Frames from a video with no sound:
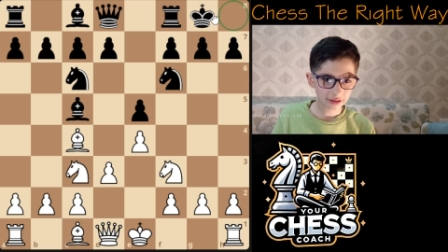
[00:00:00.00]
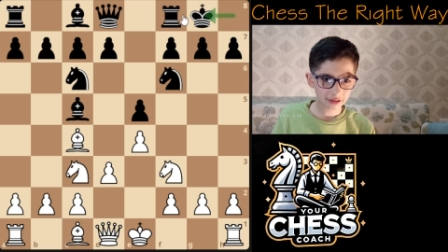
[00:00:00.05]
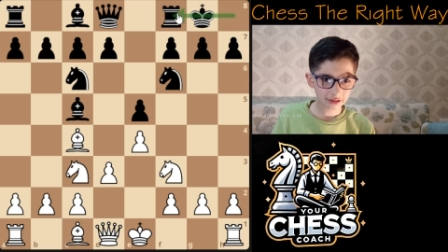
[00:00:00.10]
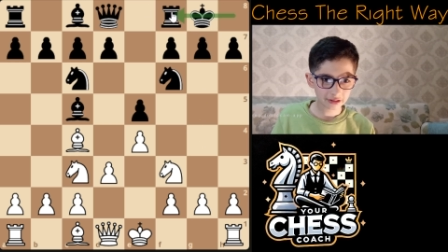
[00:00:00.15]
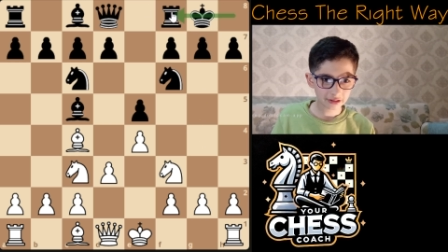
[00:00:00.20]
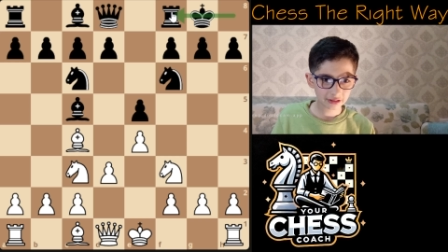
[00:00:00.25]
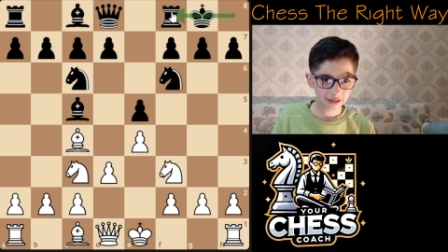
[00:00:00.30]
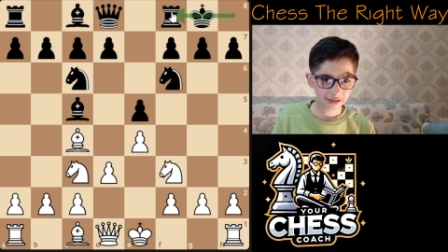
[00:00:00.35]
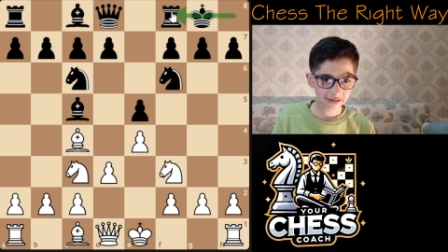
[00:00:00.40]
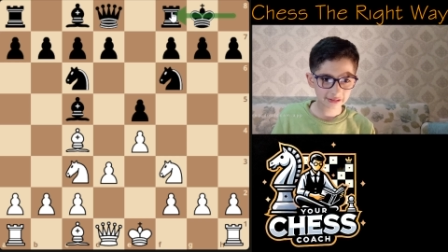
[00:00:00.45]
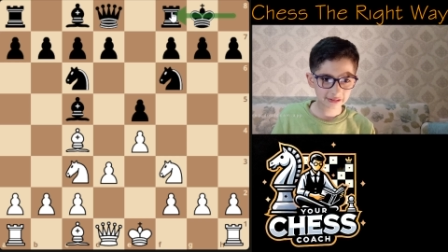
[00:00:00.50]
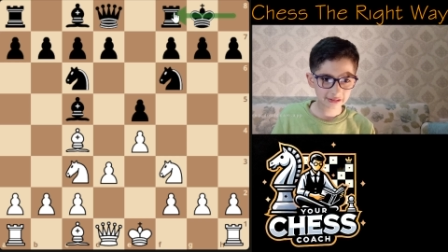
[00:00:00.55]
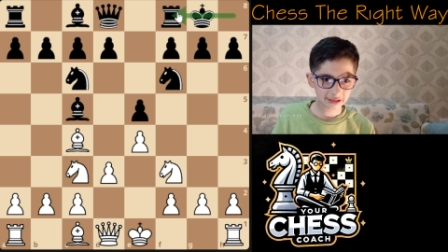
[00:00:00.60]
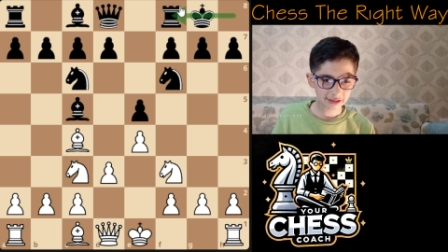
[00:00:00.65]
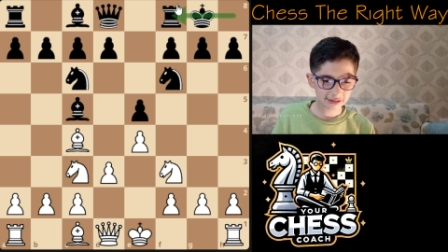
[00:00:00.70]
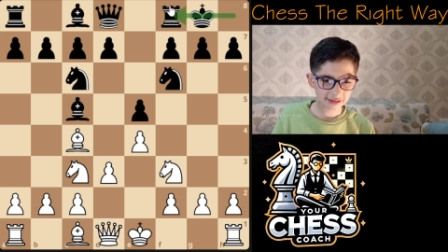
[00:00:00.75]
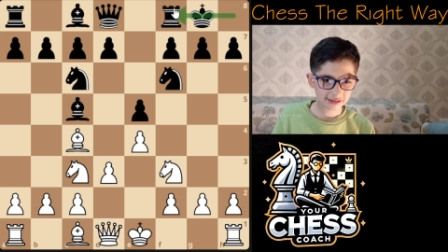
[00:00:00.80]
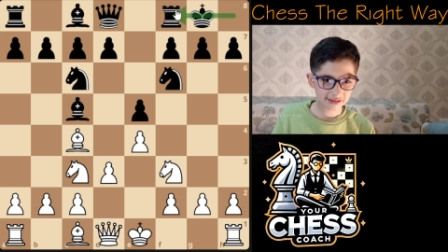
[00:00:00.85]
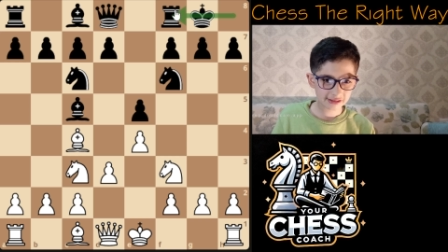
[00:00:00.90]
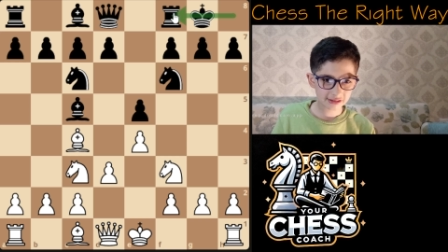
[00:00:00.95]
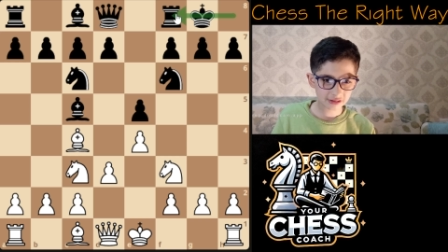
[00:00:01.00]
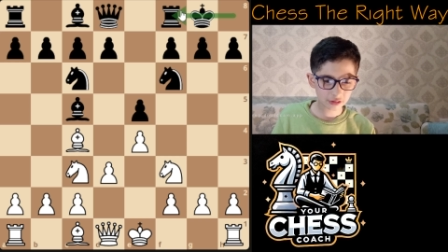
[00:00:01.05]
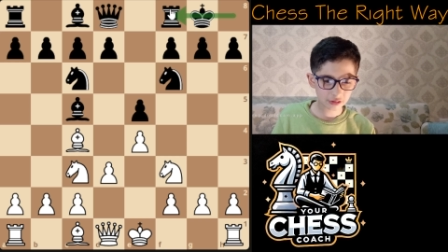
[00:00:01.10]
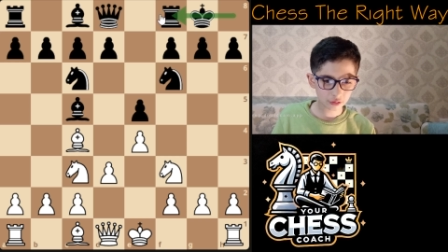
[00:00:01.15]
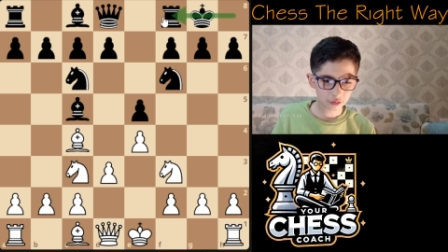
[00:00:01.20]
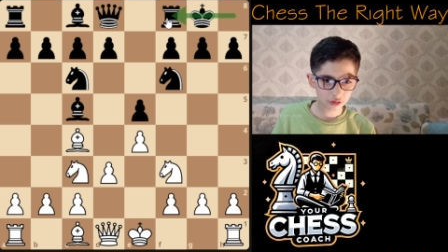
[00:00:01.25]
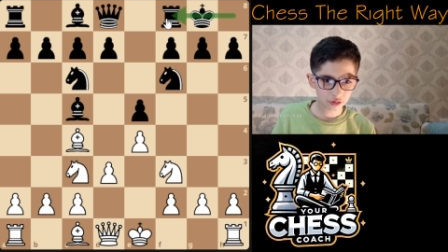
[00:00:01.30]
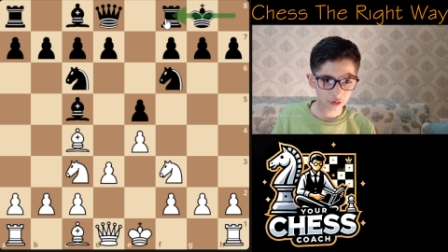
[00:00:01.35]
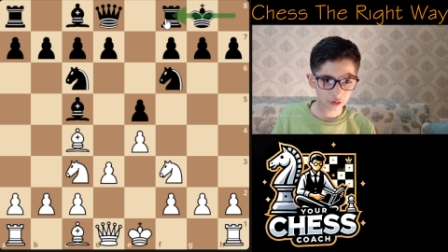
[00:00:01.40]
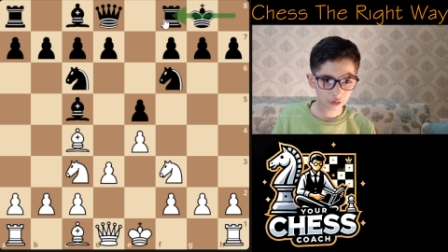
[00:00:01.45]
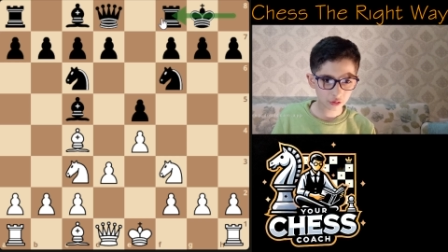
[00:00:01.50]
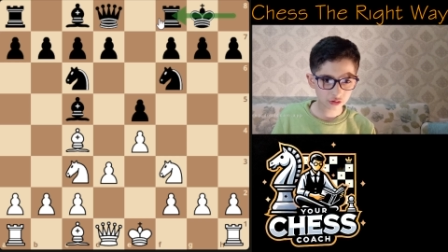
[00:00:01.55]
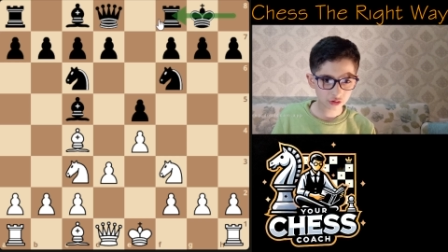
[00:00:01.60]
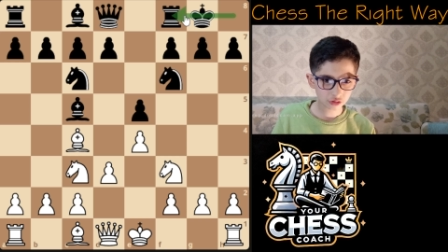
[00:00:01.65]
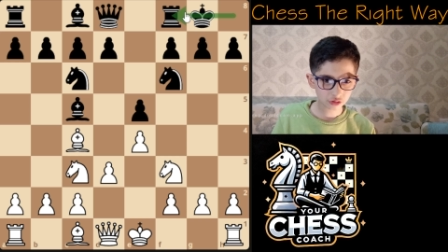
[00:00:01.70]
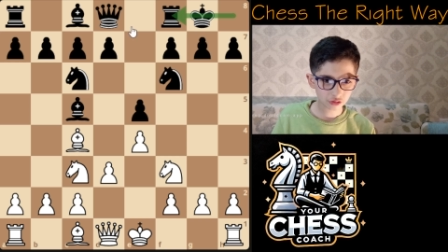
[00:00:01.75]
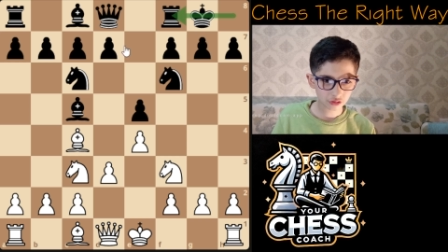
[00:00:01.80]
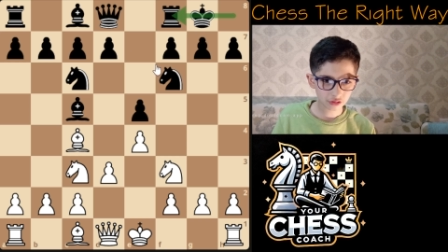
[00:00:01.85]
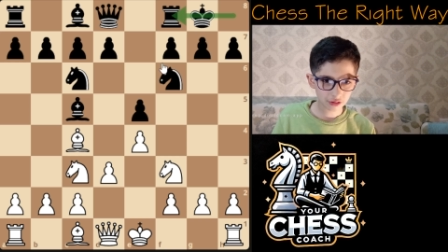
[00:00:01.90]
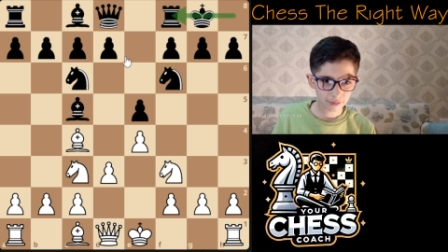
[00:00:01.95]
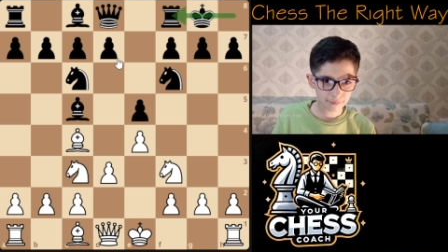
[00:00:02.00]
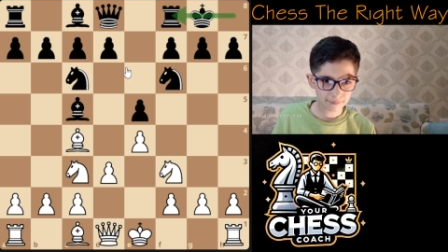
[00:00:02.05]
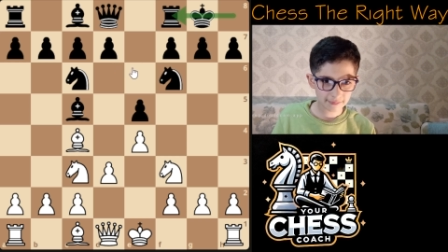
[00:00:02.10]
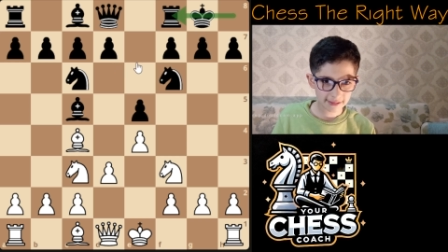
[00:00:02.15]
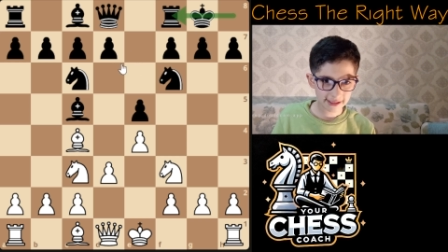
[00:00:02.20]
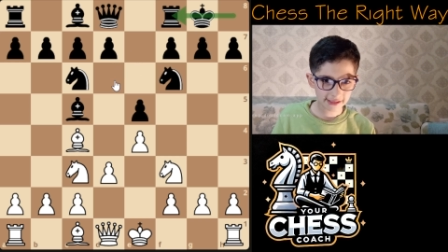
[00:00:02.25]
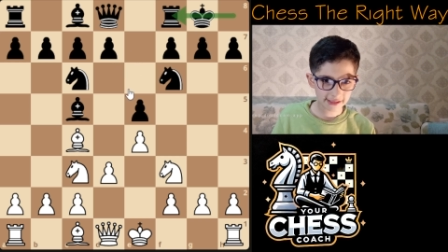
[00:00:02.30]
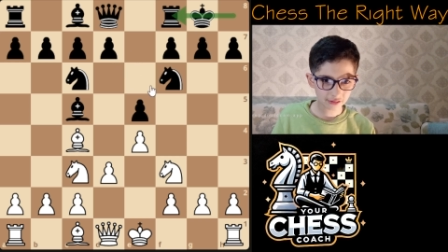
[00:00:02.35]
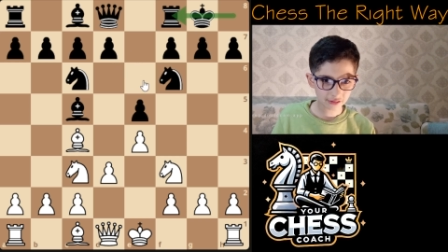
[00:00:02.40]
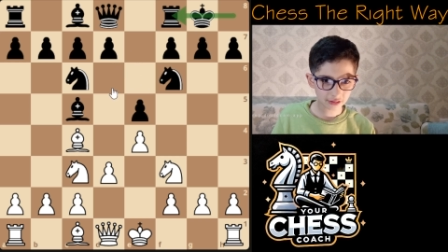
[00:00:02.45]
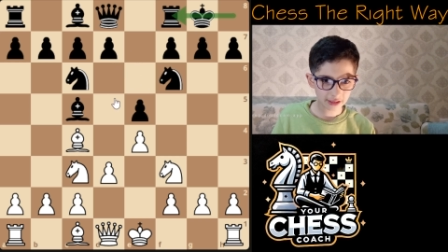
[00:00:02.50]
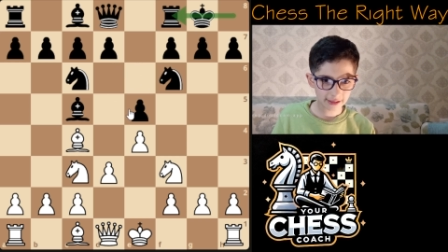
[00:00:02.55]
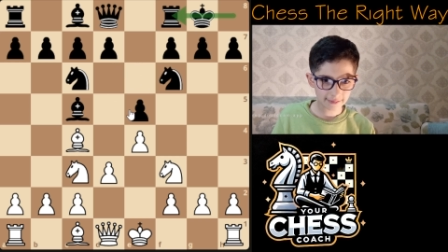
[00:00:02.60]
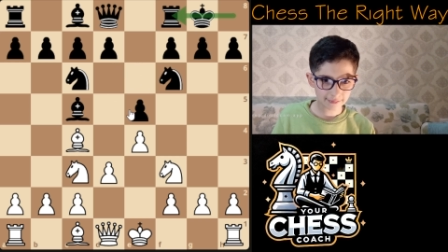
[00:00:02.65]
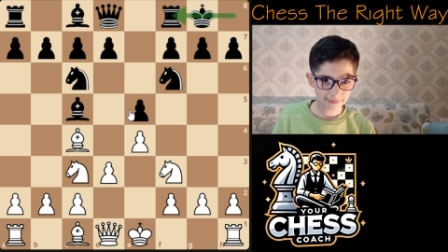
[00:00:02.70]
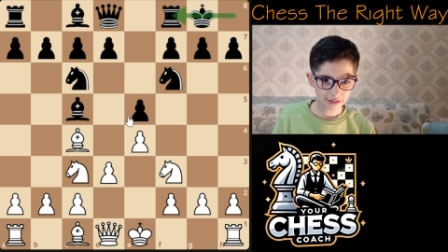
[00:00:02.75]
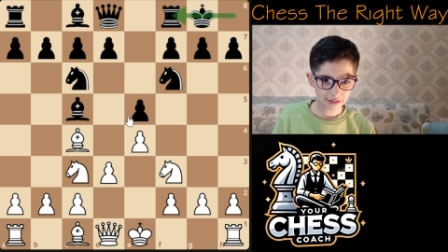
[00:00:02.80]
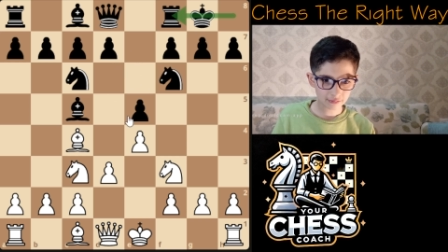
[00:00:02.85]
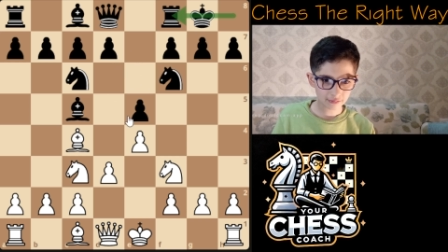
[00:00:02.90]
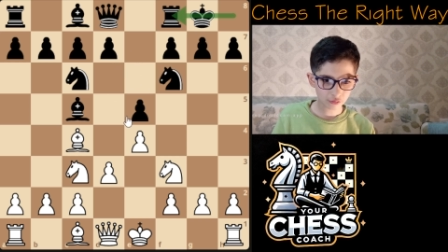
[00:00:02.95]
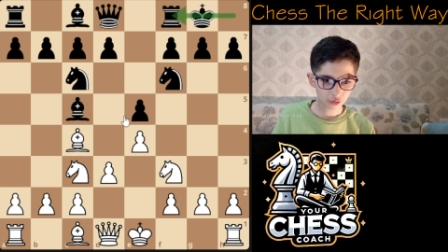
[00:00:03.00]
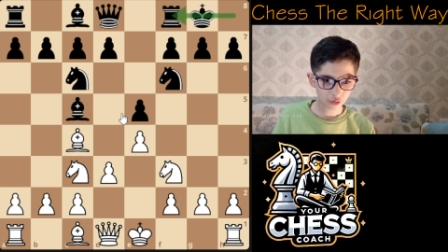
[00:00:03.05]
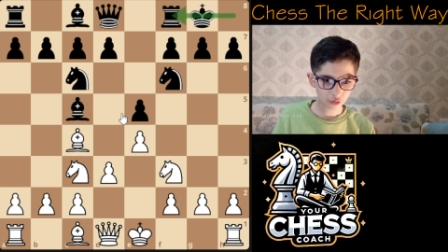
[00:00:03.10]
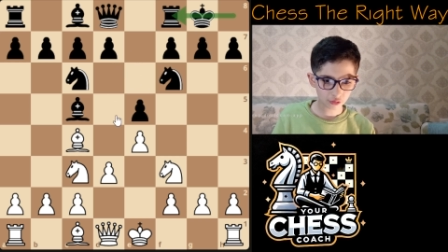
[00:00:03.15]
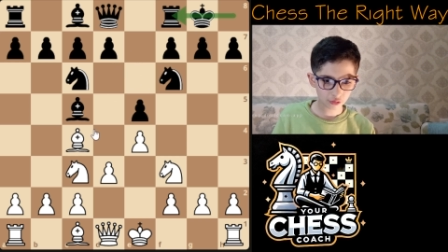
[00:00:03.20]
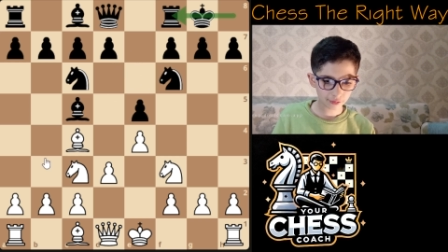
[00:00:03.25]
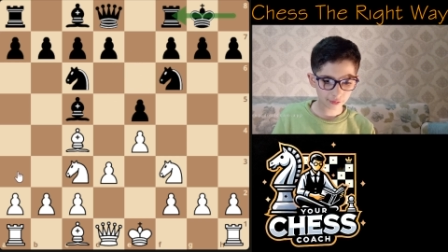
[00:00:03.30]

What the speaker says: like gets the rook closer to the middle a bit more.